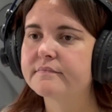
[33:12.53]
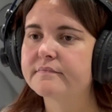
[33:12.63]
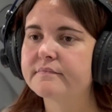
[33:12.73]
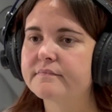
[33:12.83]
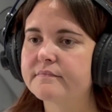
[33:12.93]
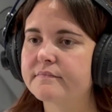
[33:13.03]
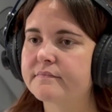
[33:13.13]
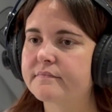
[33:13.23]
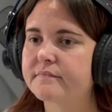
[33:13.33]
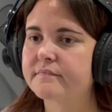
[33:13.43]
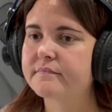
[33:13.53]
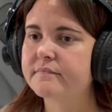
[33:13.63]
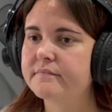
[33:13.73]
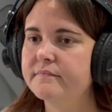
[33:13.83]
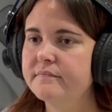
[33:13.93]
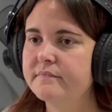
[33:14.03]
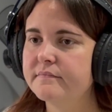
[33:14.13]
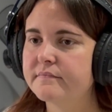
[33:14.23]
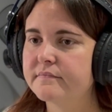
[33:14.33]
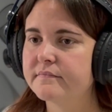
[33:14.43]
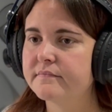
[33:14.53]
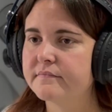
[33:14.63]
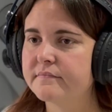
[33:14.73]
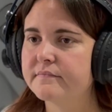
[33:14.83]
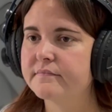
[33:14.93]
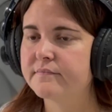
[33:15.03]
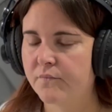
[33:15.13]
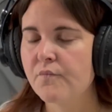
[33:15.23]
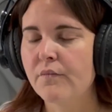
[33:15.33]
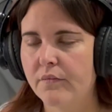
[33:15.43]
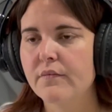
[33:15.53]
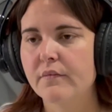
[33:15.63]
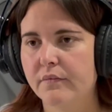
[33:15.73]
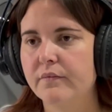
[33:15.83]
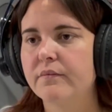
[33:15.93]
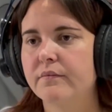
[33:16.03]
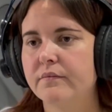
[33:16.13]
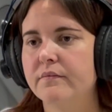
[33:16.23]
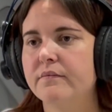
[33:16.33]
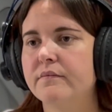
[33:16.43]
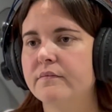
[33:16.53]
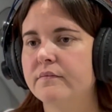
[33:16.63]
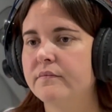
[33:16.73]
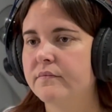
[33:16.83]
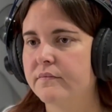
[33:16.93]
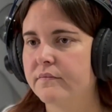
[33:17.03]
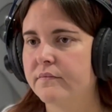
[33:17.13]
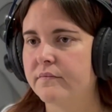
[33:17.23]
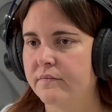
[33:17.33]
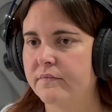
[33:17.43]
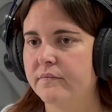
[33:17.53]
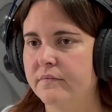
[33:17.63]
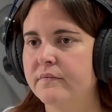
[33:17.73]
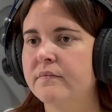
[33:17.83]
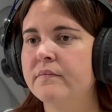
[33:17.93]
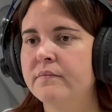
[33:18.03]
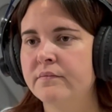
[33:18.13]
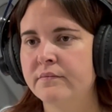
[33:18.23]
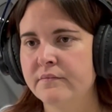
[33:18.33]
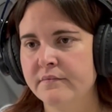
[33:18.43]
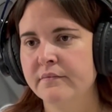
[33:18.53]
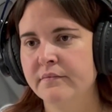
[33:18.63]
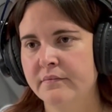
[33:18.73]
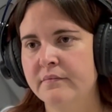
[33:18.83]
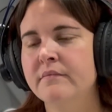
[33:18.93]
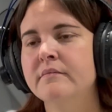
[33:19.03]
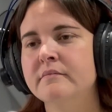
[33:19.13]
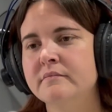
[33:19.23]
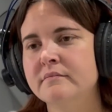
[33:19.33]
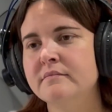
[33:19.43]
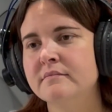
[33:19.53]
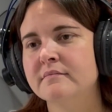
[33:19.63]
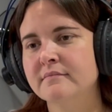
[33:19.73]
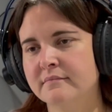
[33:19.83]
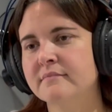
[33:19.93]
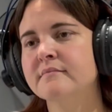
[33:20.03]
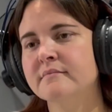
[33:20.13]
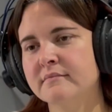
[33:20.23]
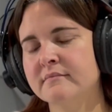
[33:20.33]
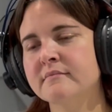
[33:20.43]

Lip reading: (silent)